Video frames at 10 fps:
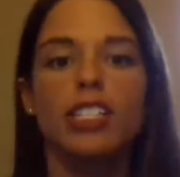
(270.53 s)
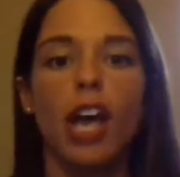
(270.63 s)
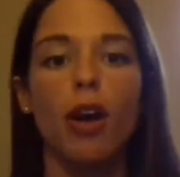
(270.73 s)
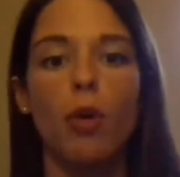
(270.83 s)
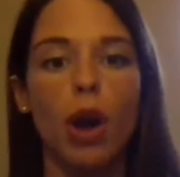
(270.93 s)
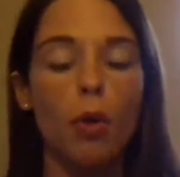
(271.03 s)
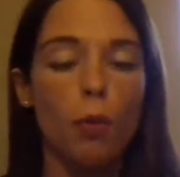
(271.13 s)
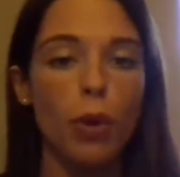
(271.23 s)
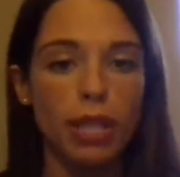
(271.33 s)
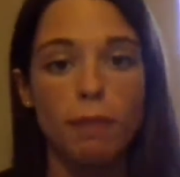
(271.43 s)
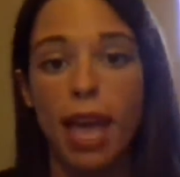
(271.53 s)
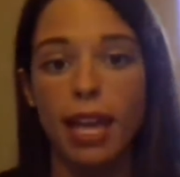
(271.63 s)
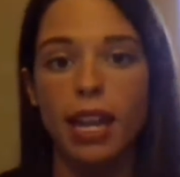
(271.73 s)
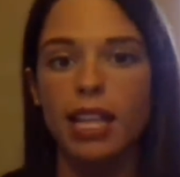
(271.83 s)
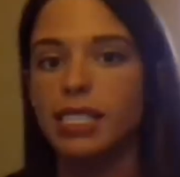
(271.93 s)
So with
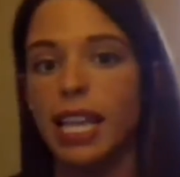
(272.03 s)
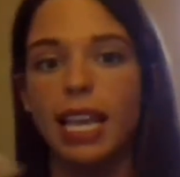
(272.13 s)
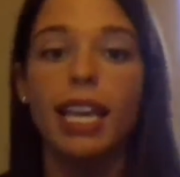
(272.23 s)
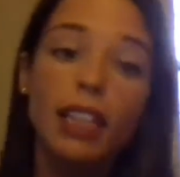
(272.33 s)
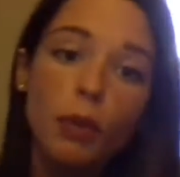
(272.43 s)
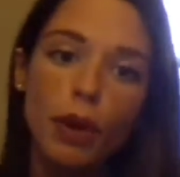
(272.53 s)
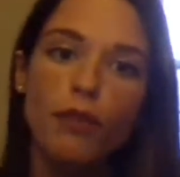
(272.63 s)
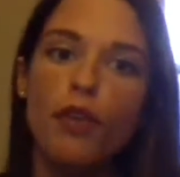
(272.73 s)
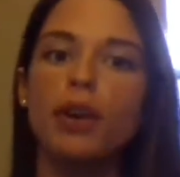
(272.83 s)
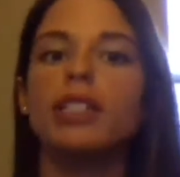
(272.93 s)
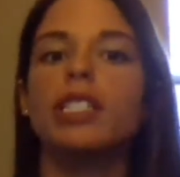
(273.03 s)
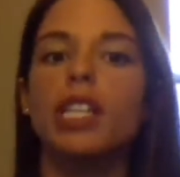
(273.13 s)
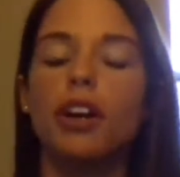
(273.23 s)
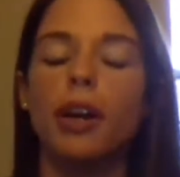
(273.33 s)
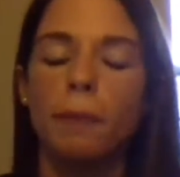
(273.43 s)
men staying in the workforce,
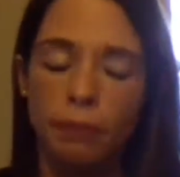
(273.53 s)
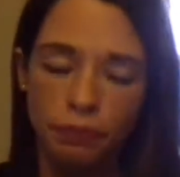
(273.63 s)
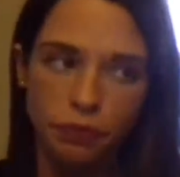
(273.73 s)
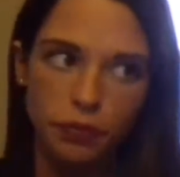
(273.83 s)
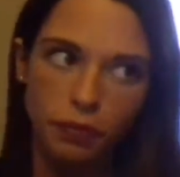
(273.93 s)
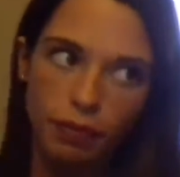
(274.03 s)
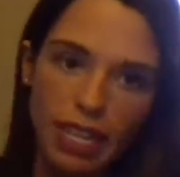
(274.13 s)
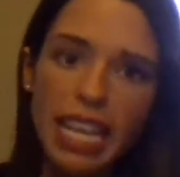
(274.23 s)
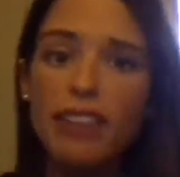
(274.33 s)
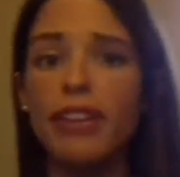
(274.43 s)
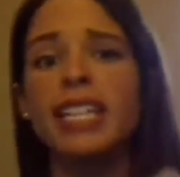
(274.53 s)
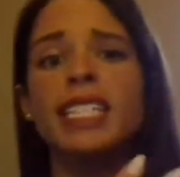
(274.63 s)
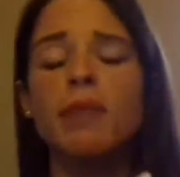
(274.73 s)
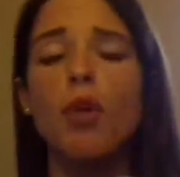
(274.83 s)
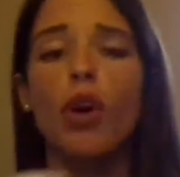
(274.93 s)
they're
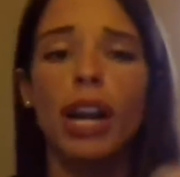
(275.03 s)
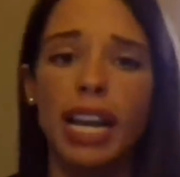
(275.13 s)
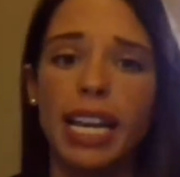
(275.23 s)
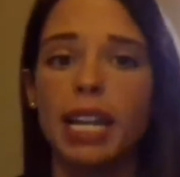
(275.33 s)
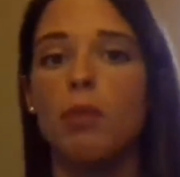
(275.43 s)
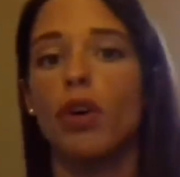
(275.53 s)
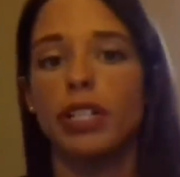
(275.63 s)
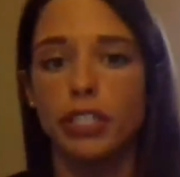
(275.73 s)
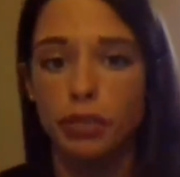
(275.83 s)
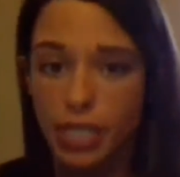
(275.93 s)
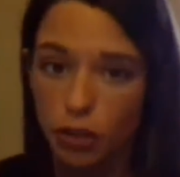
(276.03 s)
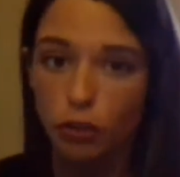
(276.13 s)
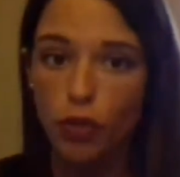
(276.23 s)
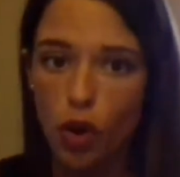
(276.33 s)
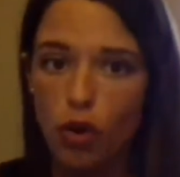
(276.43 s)
advancing more and getting more into
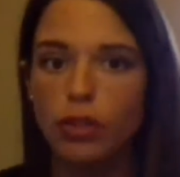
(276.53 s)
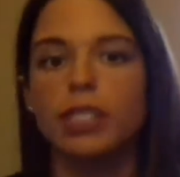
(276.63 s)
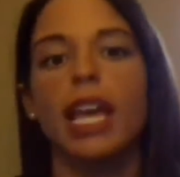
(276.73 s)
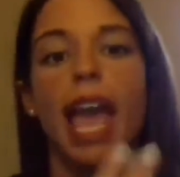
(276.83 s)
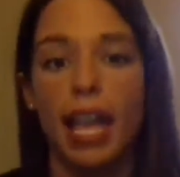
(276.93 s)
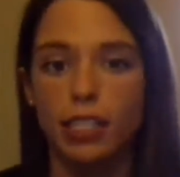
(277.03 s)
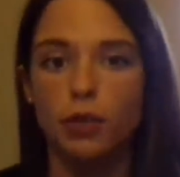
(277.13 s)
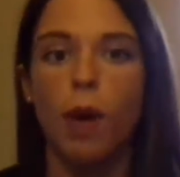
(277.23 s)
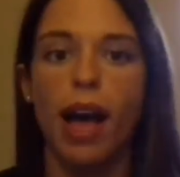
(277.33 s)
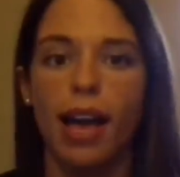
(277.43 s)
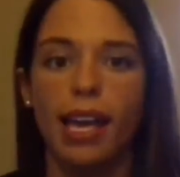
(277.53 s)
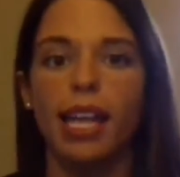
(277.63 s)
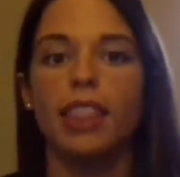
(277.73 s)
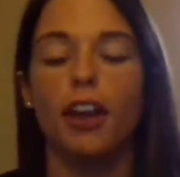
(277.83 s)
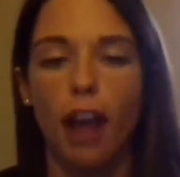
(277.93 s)
senior roles, hence
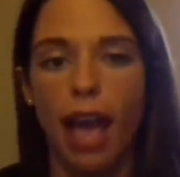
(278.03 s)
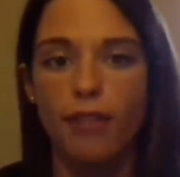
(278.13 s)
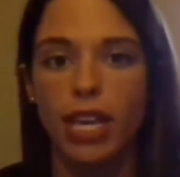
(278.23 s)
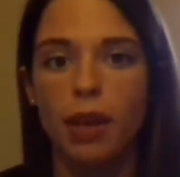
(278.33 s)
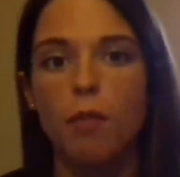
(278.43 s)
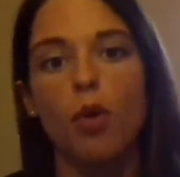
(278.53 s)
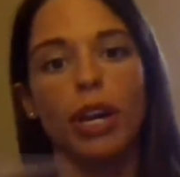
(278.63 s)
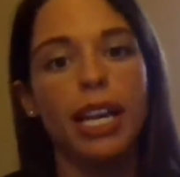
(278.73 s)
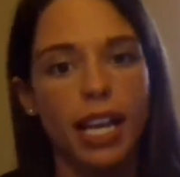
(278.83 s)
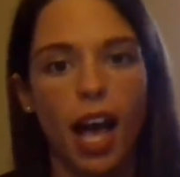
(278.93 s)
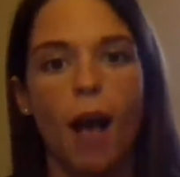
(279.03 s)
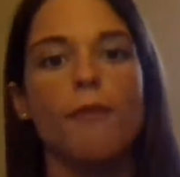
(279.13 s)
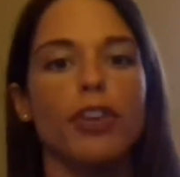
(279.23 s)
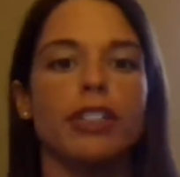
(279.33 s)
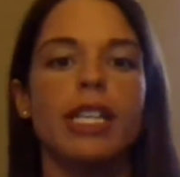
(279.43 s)
why they're having more
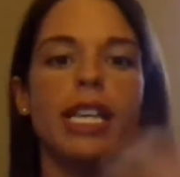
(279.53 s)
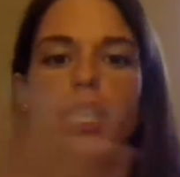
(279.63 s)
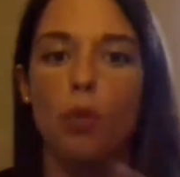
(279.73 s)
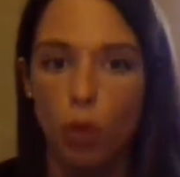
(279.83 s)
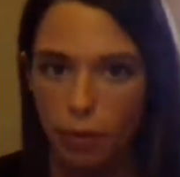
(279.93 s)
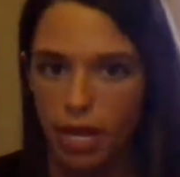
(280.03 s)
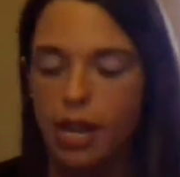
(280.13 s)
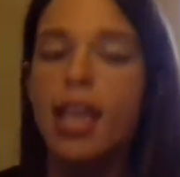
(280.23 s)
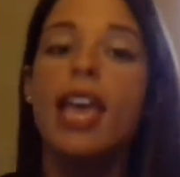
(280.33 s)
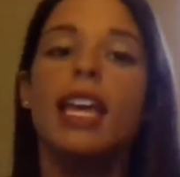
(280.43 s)
income versus a woman.